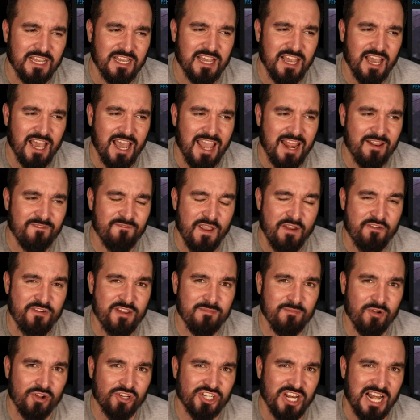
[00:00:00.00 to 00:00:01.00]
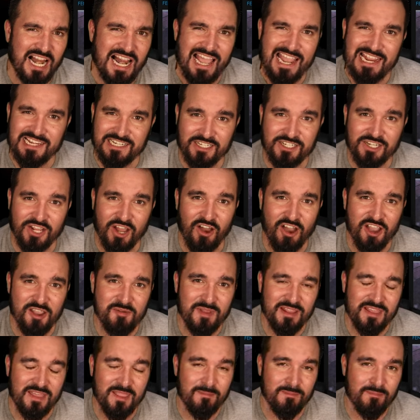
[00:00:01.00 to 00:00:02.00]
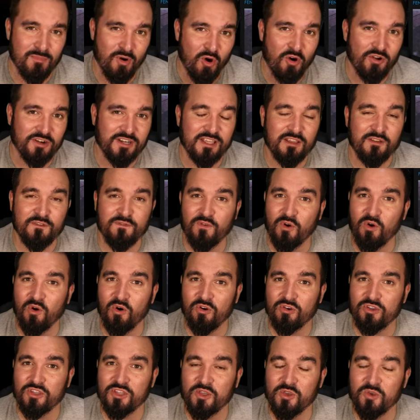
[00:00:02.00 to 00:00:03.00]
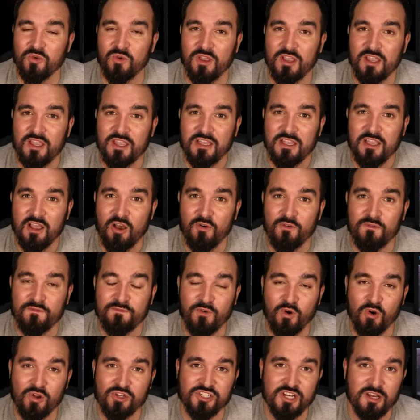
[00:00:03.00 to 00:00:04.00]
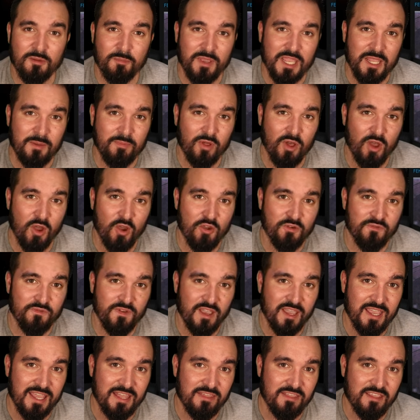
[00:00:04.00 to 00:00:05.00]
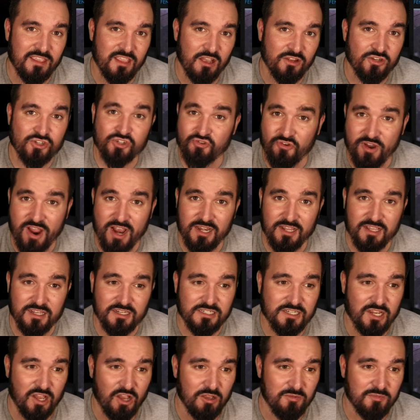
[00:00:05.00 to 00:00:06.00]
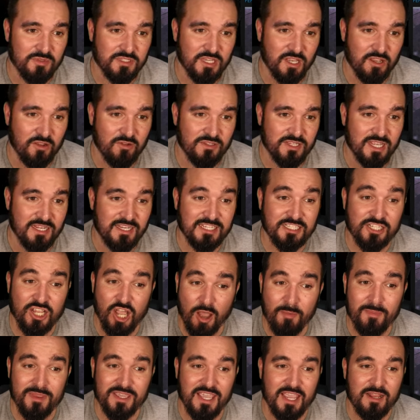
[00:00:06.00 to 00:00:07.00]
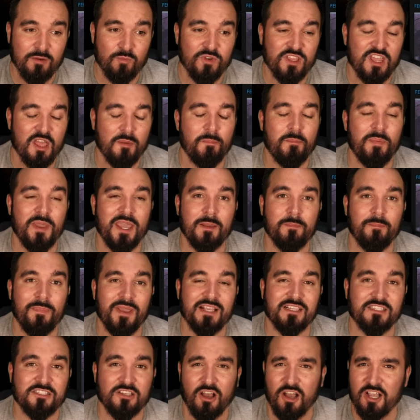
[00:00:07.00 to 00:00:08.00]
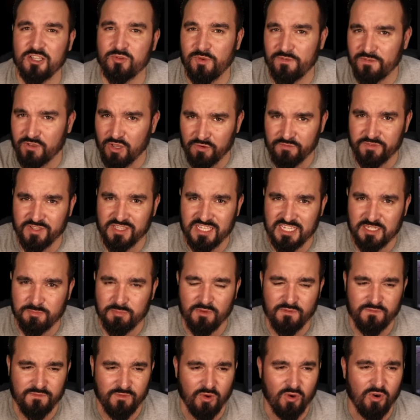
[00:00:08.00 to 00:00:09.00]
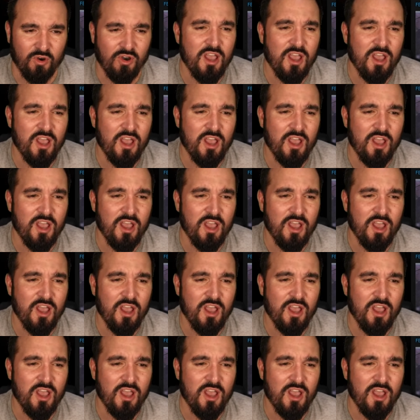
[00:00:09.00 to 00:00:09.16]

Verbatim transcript: a very much later time in the morning for you unfortunate people over in the Australian time zones. And it's coming in with a big, big size. We've covered this before,